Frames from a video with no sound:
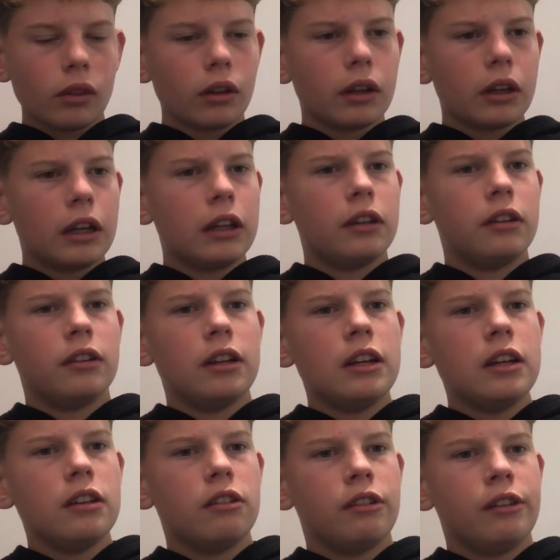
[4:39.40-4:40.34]
it's
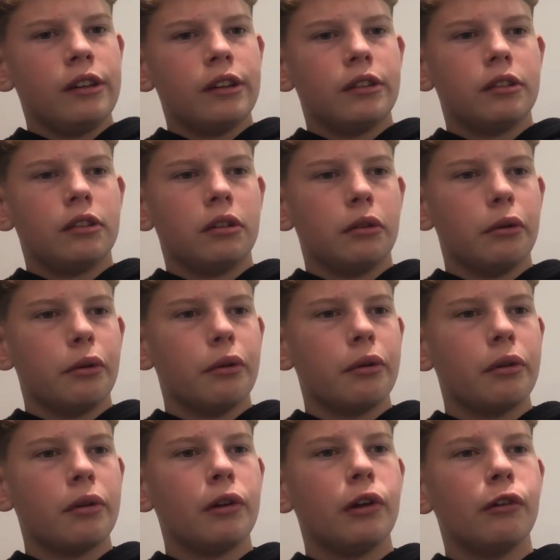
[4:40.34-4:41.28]
easier to
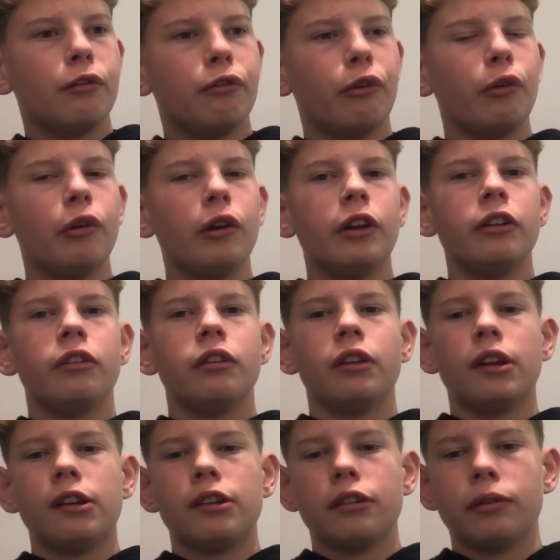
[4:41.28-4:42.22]
fall into
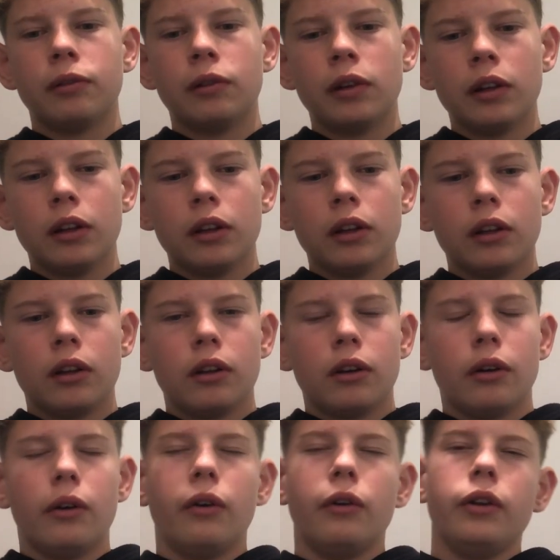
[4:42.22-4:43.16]
this of,
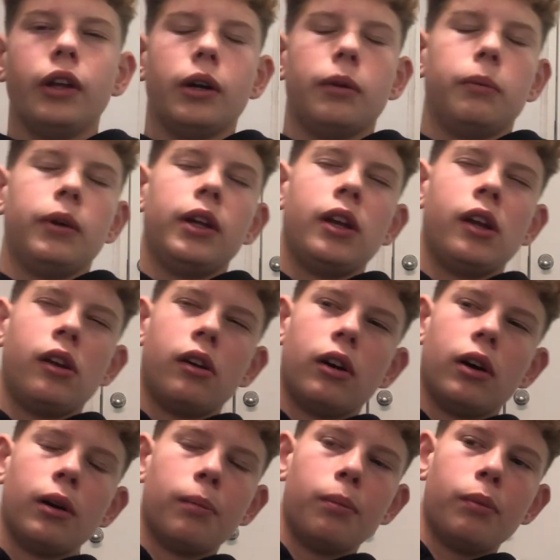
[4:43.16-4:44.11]
oh yeah, wake
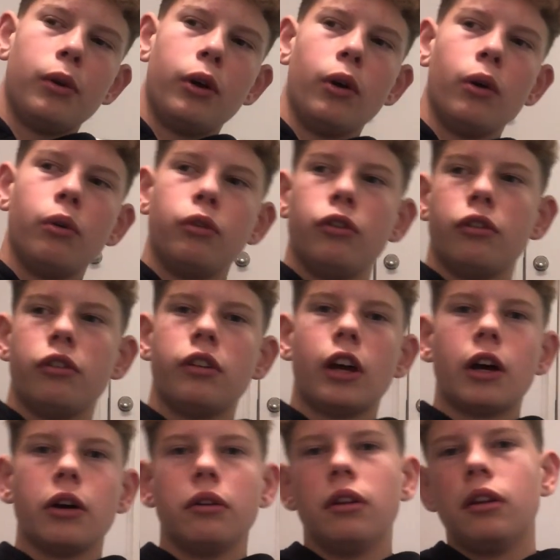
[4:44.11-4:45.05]
up, go just
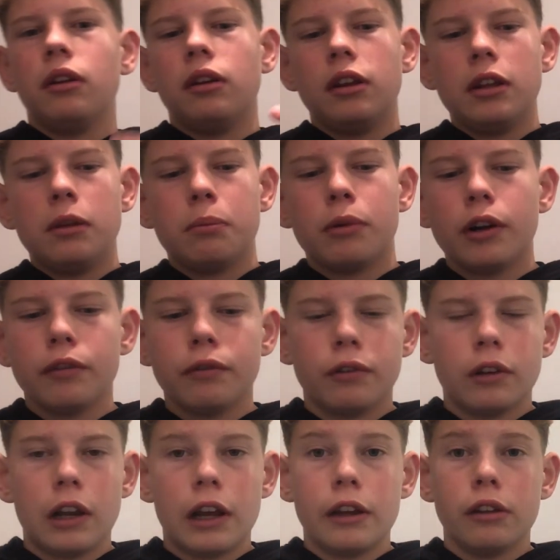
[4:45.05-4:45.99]
out and eat
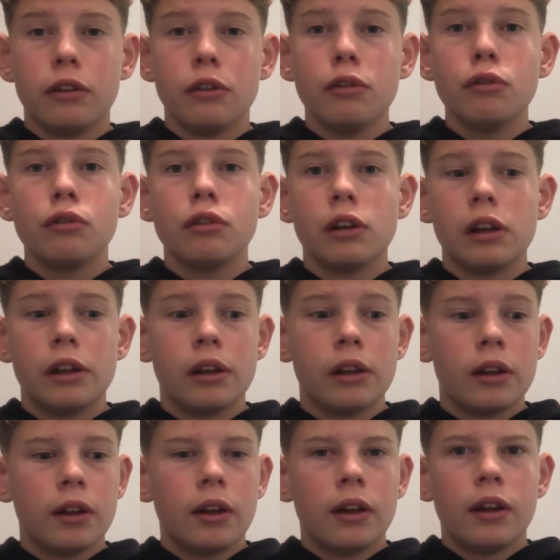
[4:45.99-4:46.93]
breakfast.
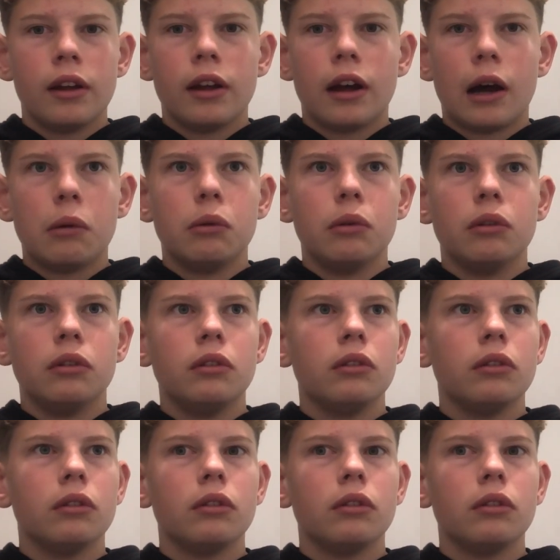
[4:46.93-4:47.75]
Usually I would